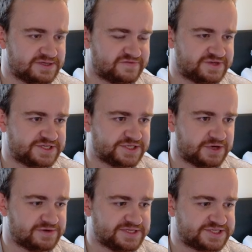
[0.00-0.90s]
If this is
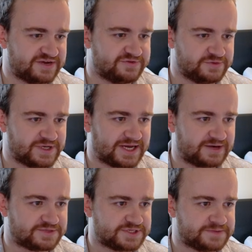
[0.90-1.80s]
only 7, we
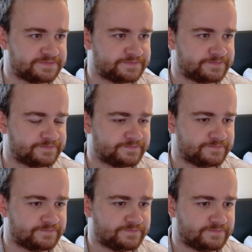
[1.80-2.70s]
counter.
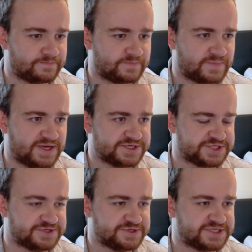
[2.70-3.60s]
And as
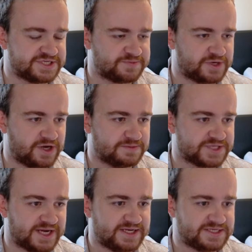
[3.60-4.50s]
soon as this becomes
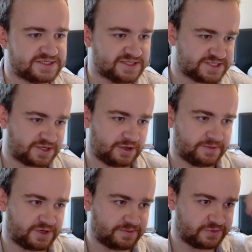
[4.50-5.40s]
8, this can't
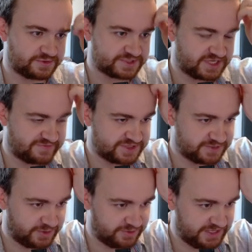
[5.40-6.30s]
become more than 7. So
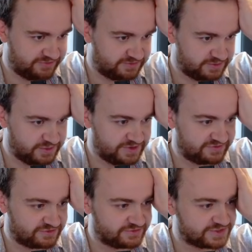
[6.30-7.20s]
we were
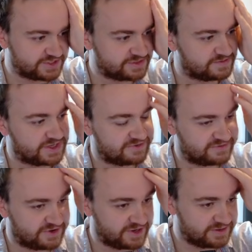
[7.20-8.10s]
never in risk there of
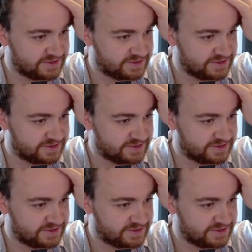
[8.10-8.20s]
dying.